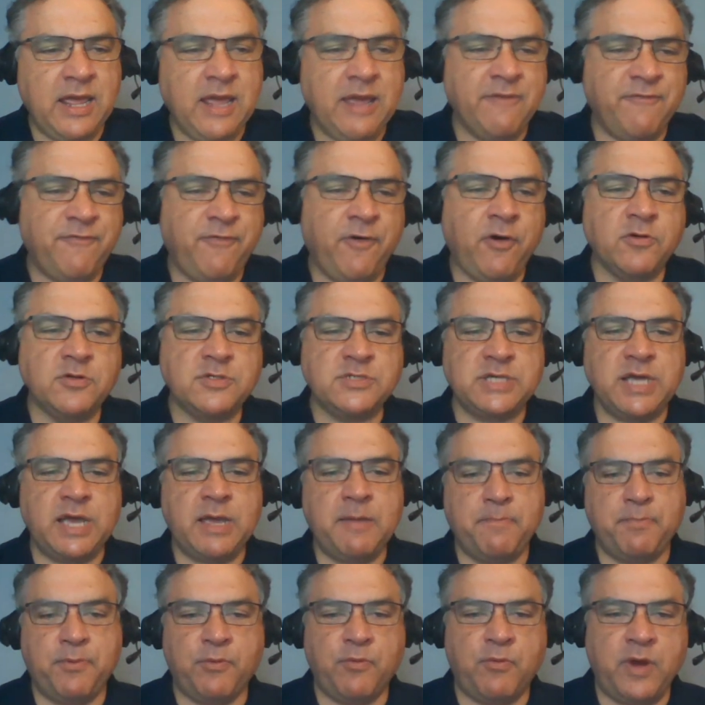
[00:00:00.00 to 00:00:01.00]
if
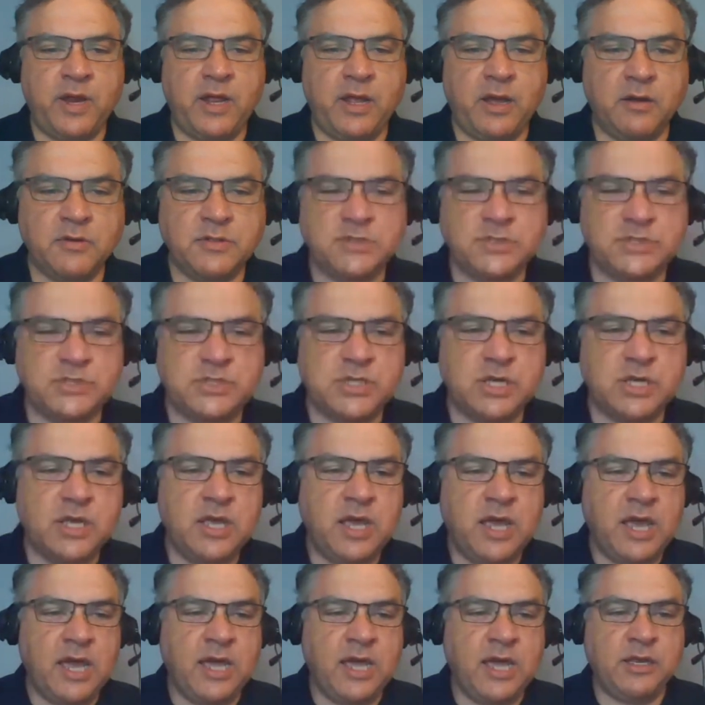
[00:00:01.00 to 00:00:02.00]
Jose Berrios
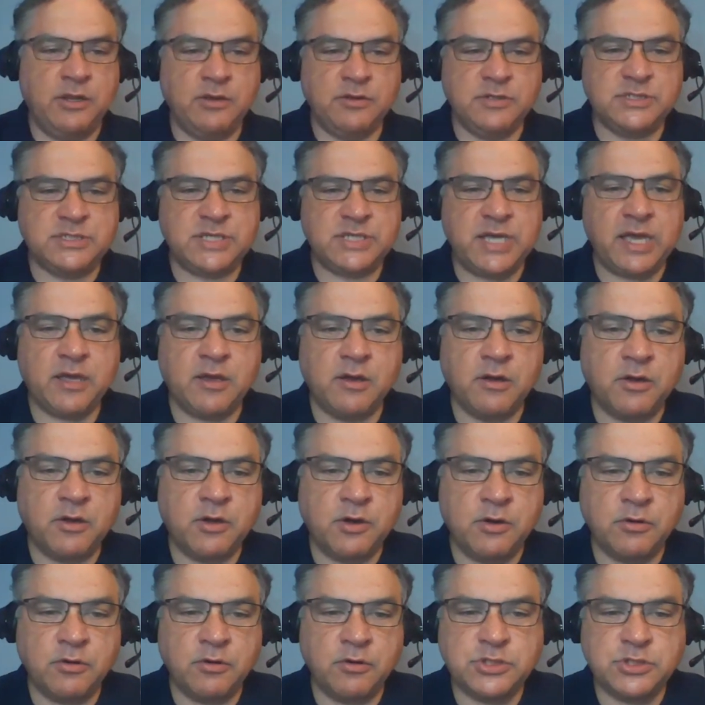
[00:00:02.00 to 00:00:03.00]
and Yusei
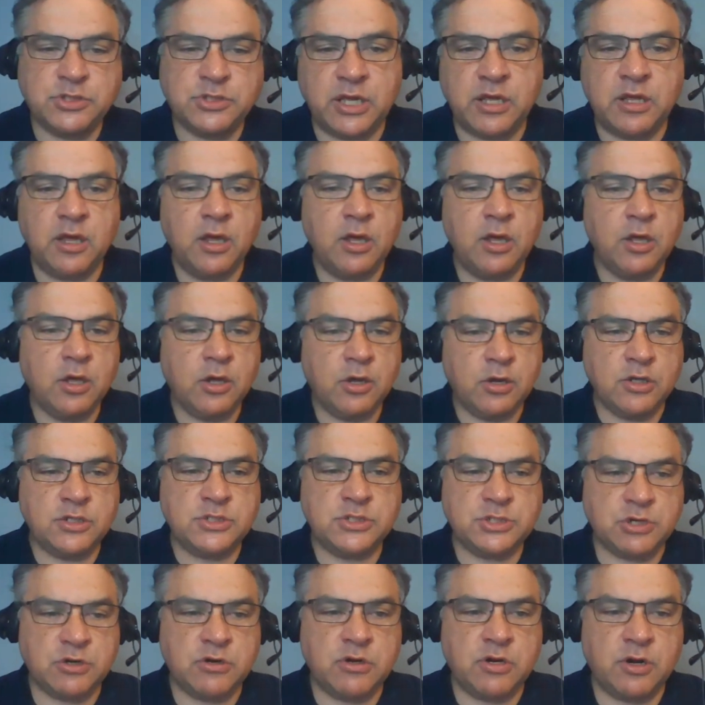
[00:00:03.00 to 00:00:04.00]
Kikuchi
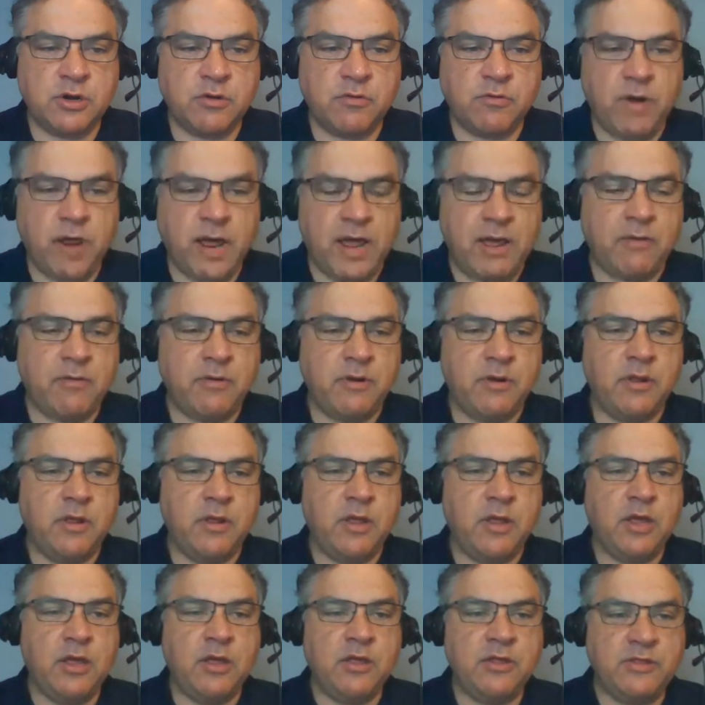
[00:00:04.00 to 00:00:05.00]
could turn it around,
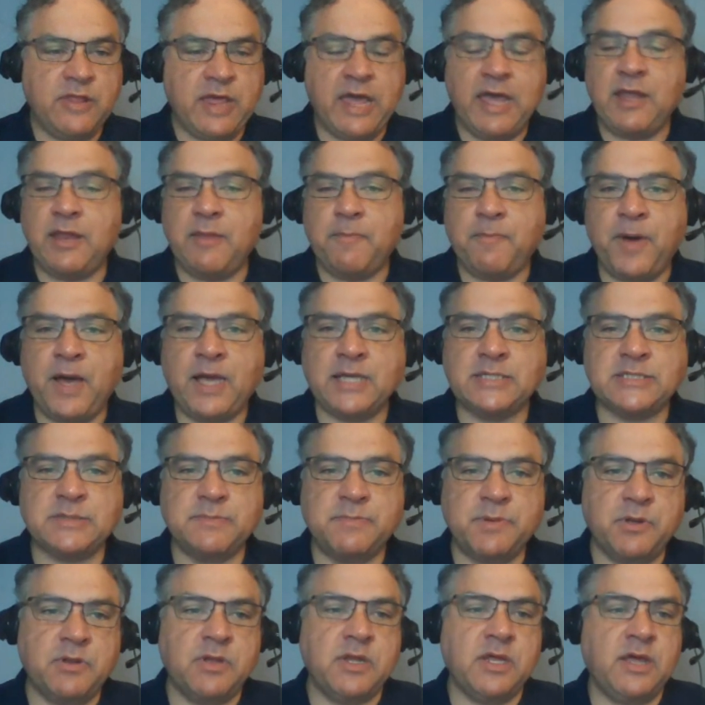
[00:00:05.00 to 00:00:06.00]
they had the
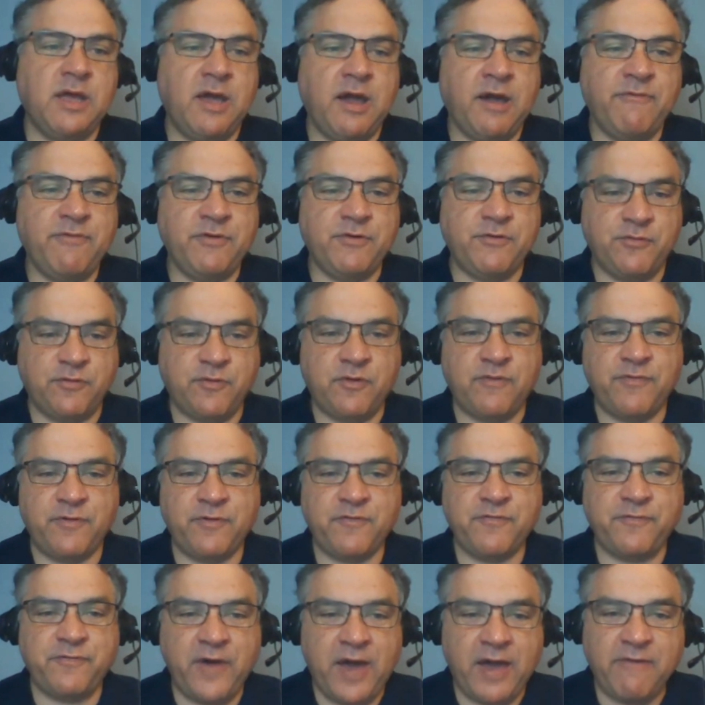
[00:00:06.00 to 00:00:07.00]
possibility of a
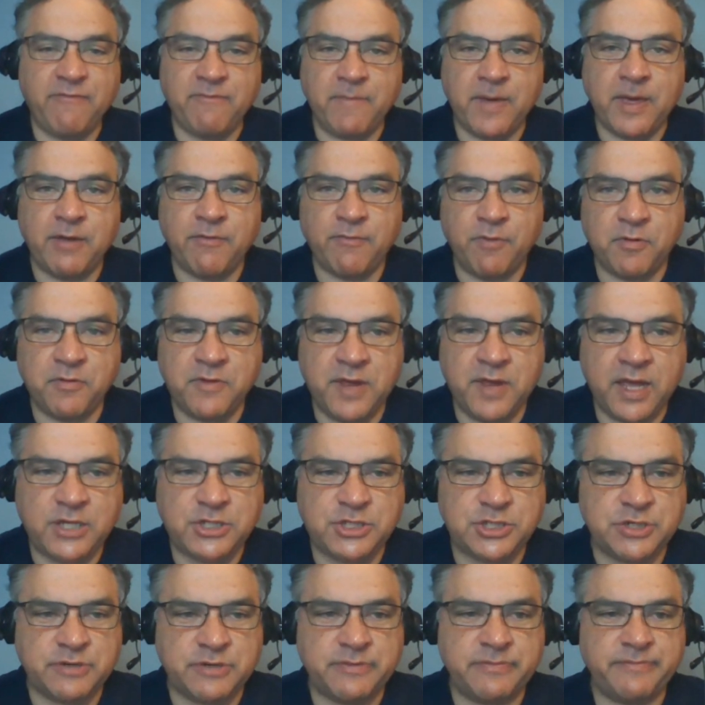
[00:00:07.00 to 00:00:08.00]
terrific five man
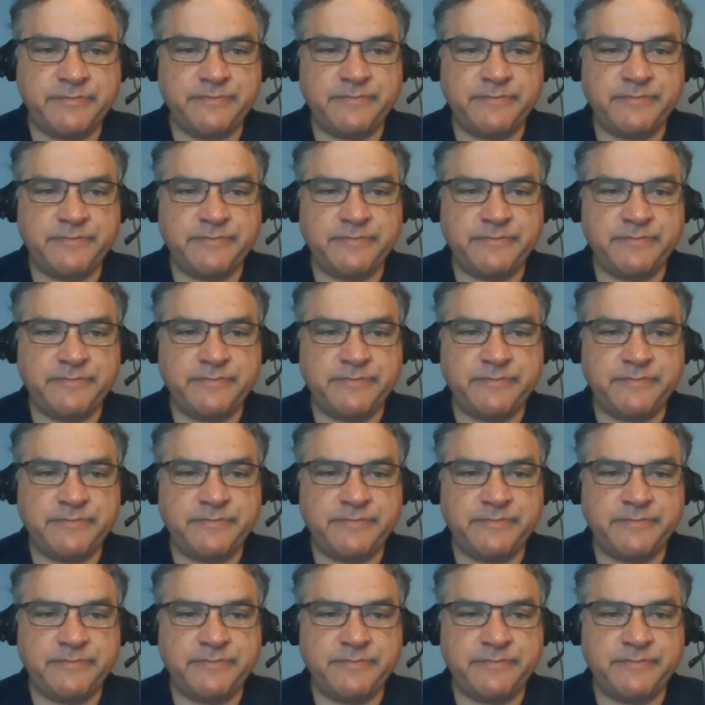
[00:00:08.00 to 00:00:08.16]
rotation.